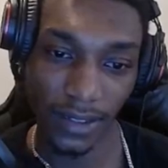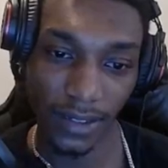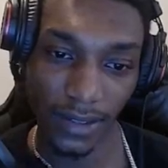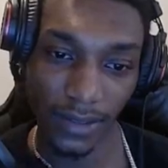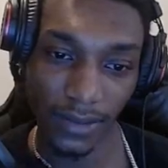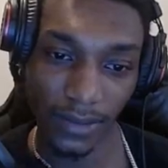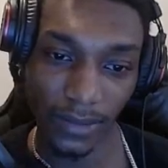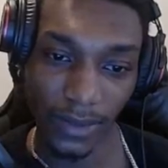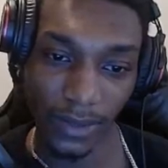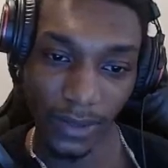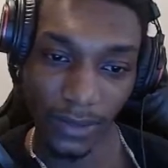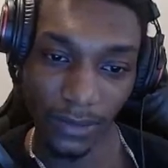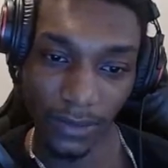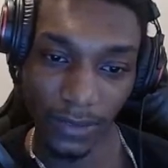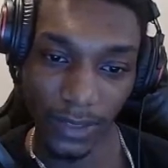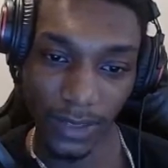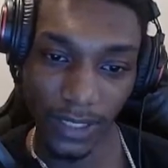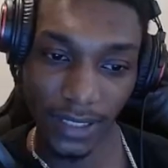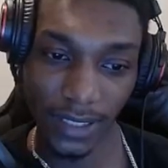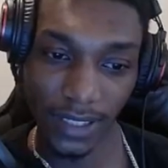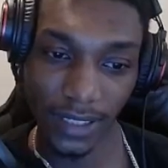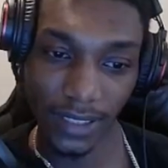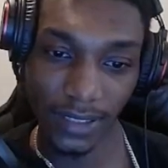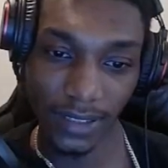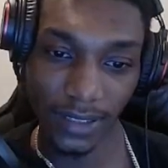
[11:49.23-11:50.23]
We
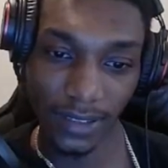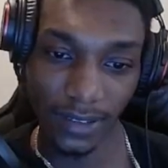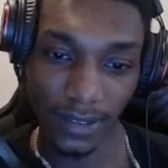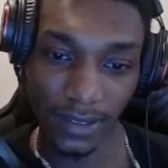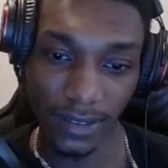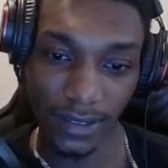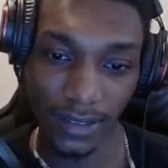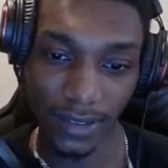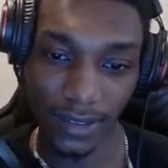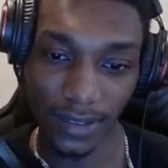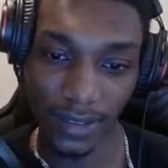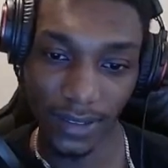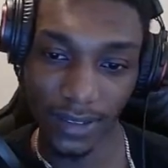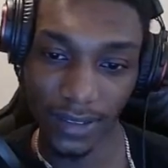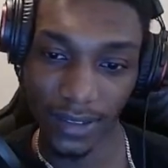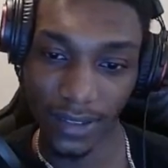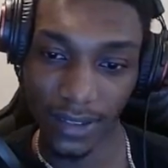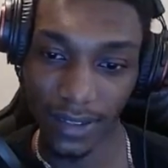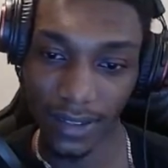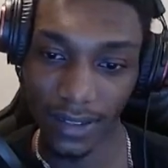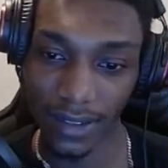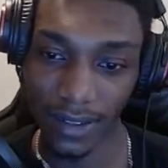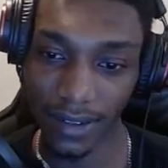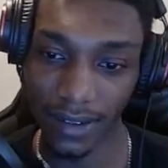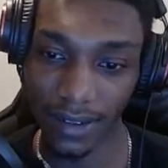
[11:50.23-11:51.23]
really could.
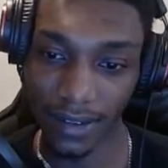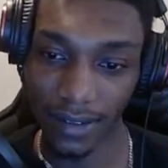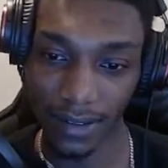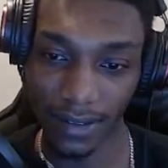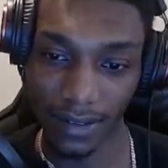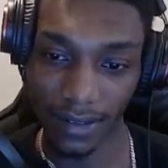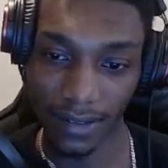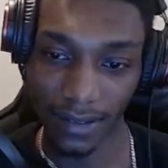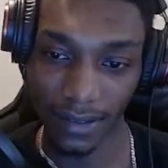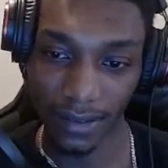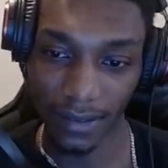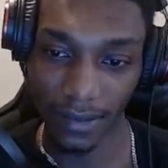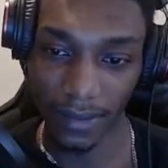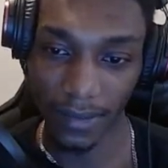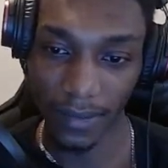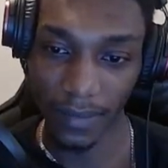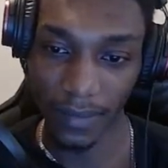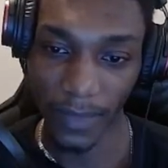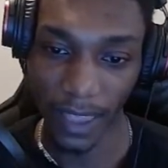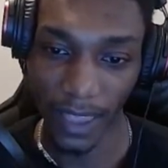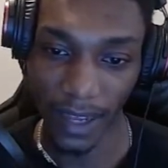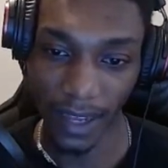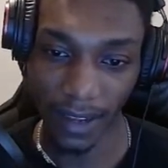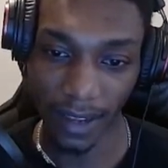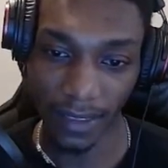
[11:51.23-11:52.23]

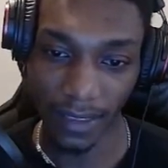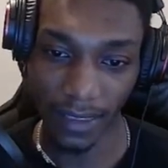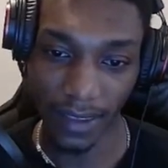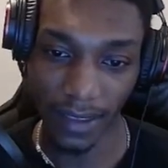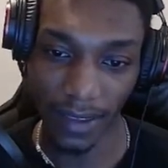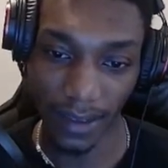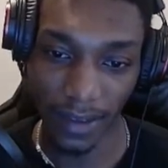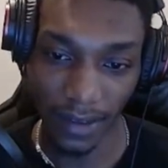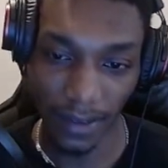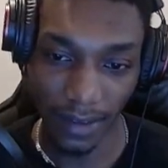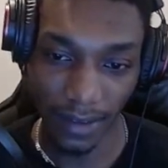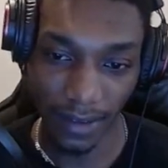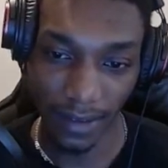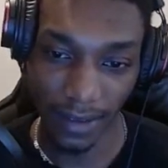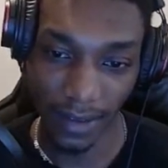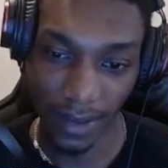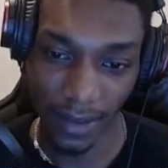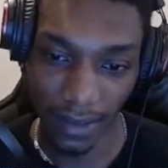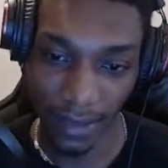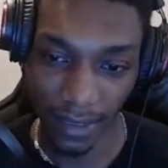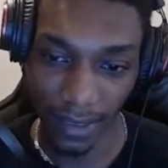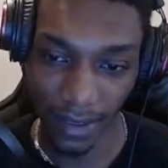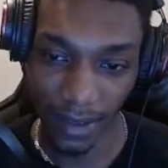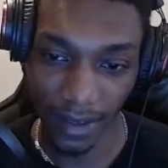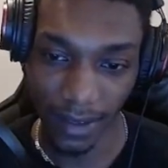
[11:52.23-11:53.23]
And I
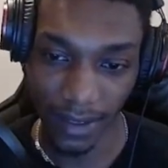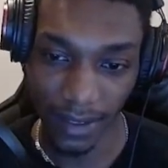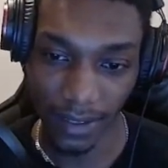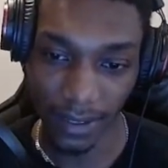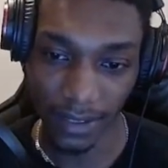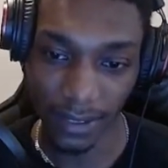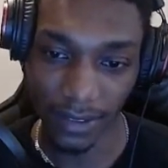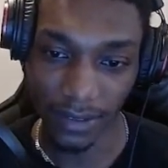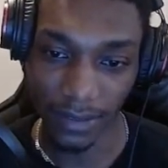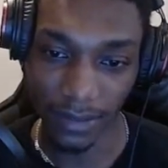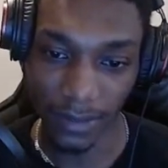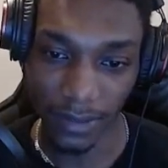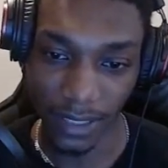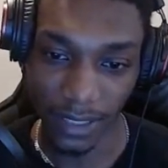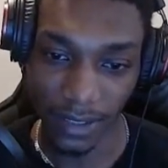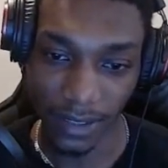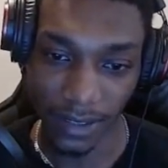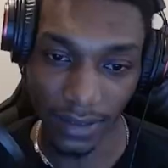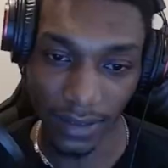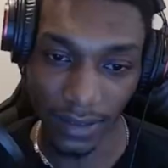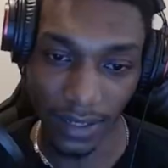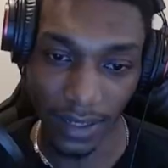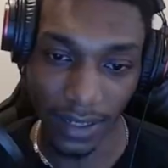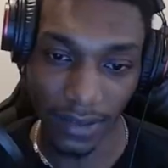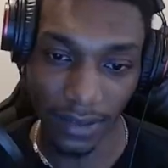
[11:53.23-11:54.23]
think I just
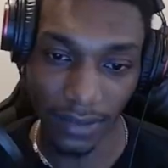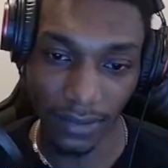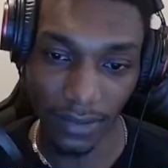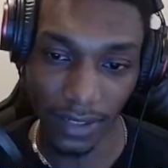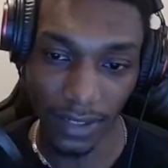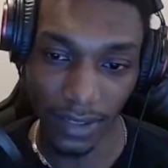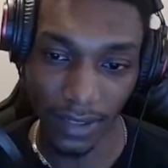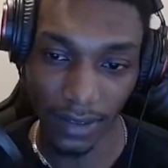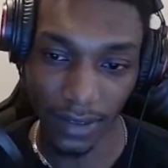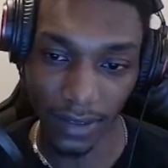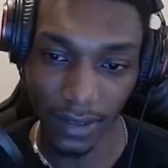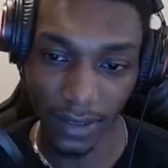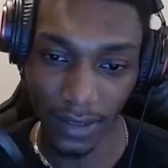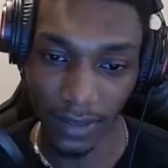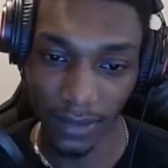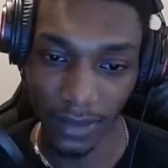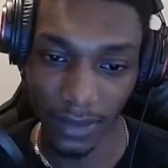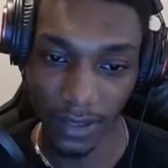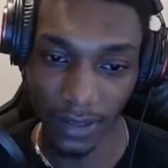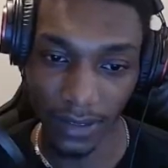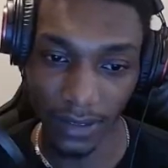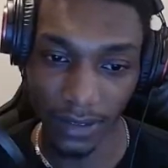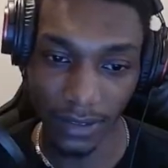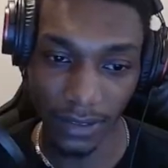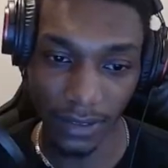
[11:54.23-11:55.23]
might. I have faith in it. We're
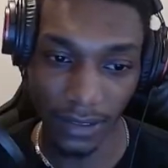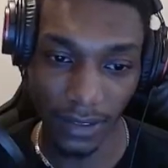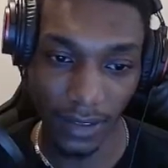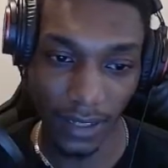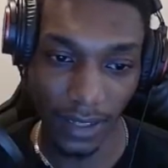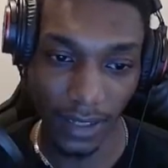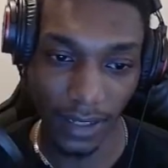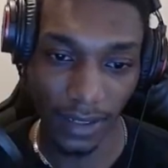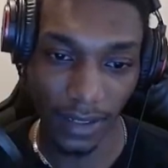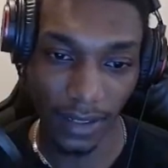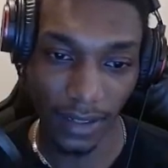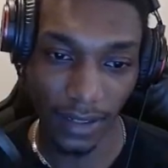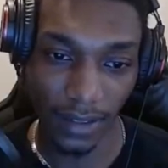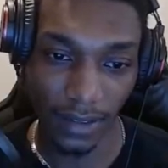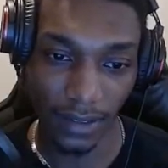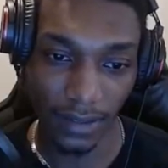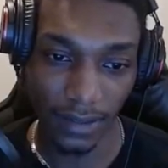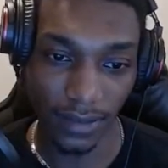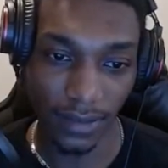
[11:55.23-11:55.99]
gonna draw that king.